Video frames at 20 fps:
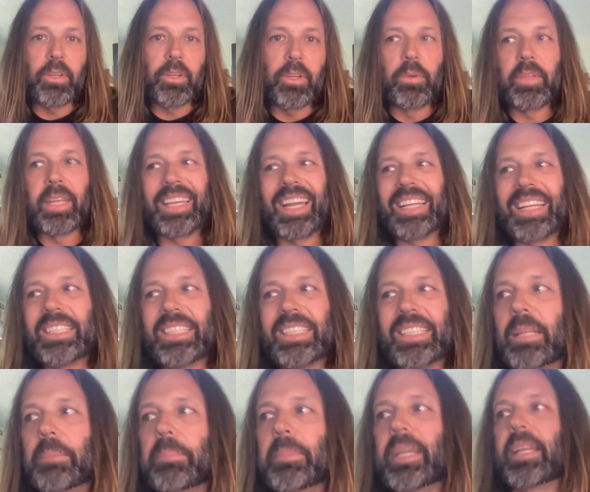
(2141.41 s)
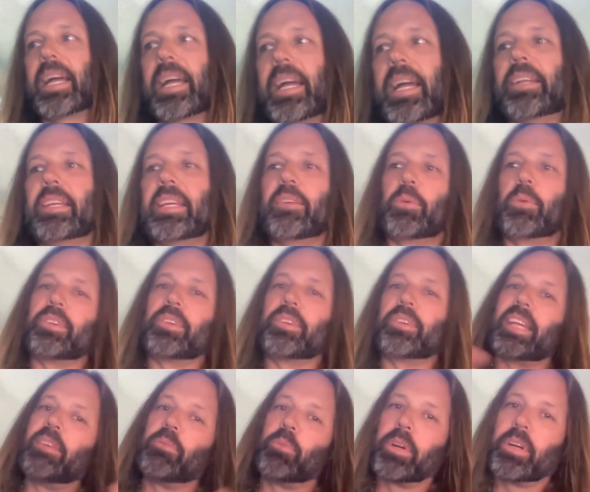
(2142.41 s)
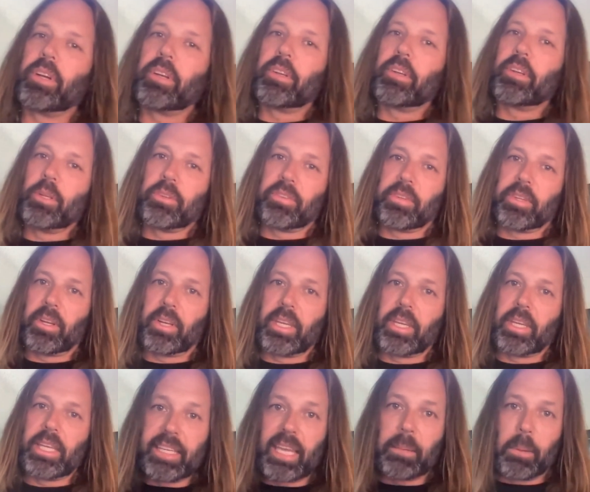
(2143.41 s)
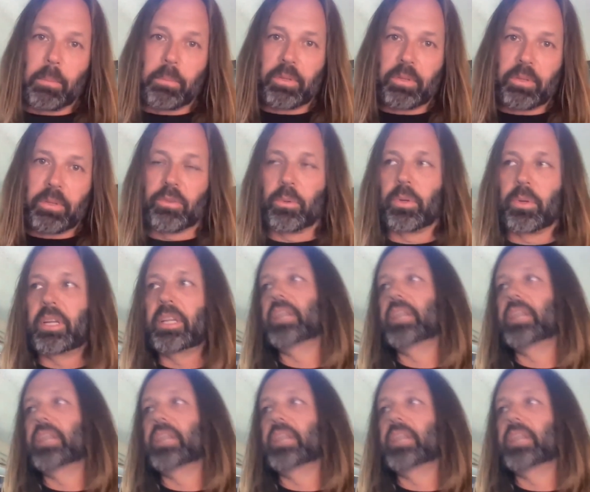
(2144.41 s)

So they kind of sent me an idea of what Dave wanted to do because he, he came up with the